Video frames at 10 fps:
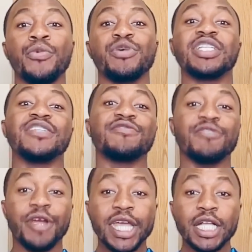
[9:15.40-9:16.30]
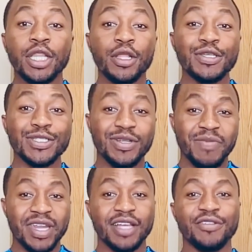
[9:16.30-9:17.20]
which is very close to the
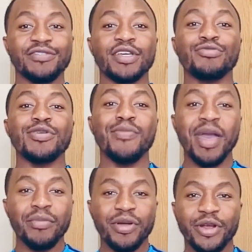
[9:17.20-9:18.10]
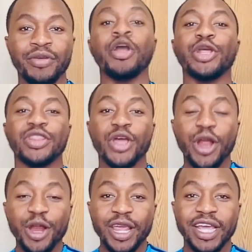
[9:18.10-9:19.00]
medical field. Remember, our
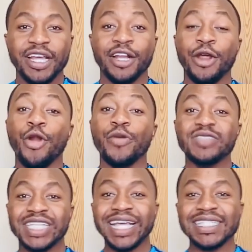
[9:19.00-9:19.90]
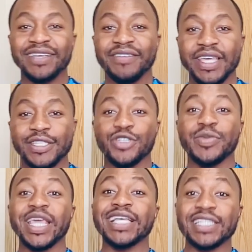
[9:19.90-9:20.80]
target and our objective is to
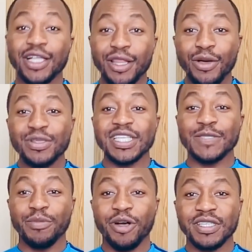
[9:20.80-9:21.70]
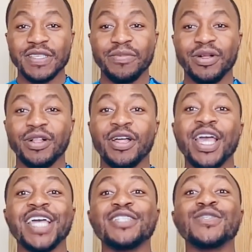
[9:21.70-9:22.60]
be as close as possible
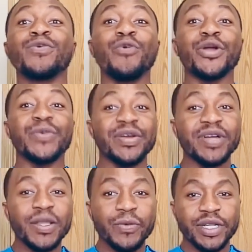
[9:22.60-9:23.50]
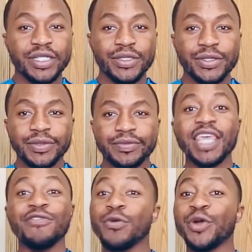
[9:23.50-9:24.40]
to what we really want to do.
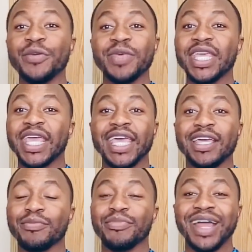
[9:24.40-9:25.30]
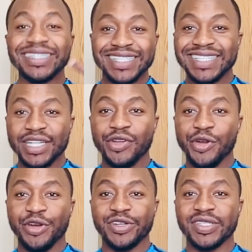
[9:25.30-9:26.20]
If you want to be a practicing
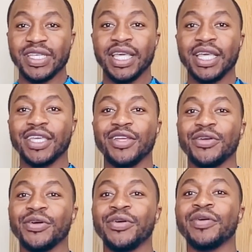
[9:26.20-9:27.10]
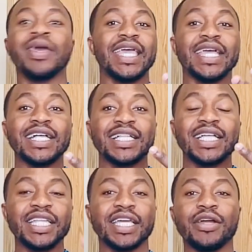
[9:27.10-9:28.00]
nurse, you know, a
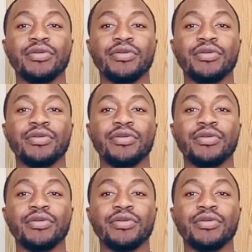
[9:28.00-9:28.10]
clinical